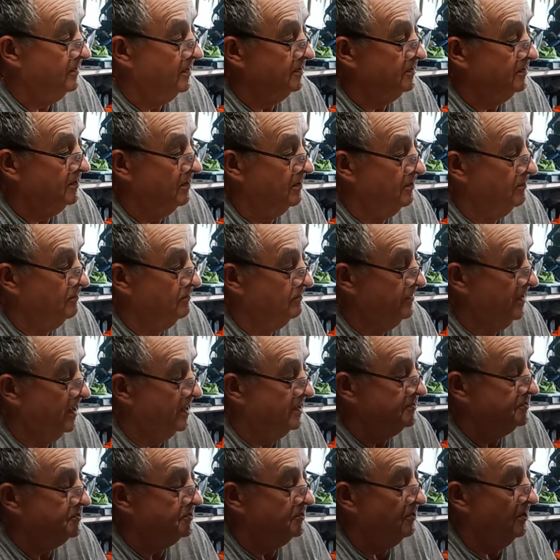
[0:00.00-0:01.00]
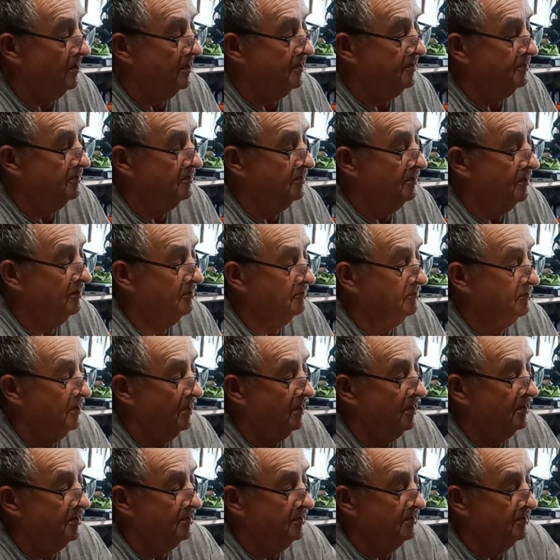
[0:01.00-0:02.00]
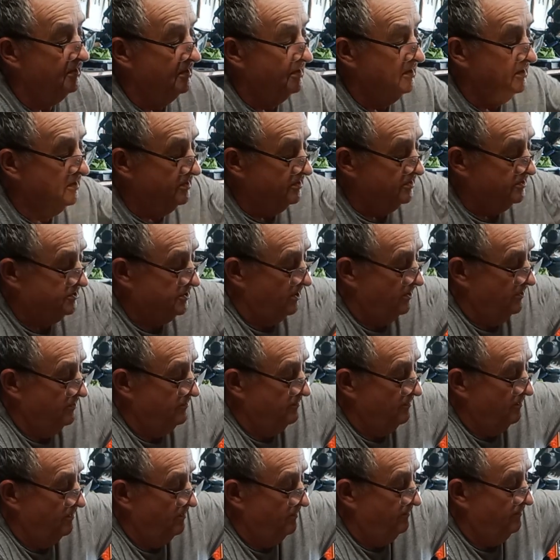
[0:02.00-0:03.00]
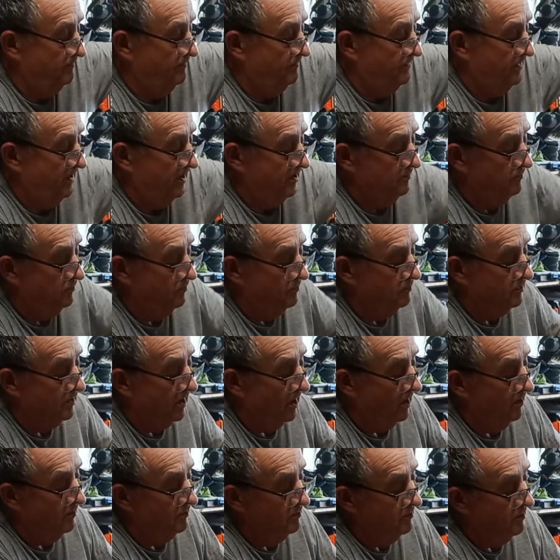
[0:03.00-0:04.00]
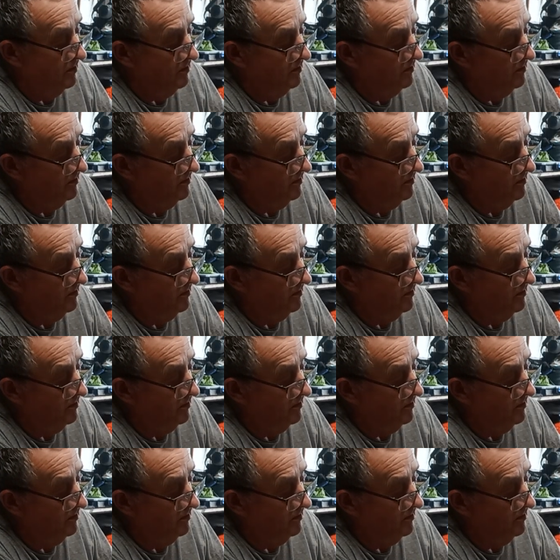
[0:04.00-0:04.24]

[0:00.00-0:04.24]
they go that side. Okay, so they will go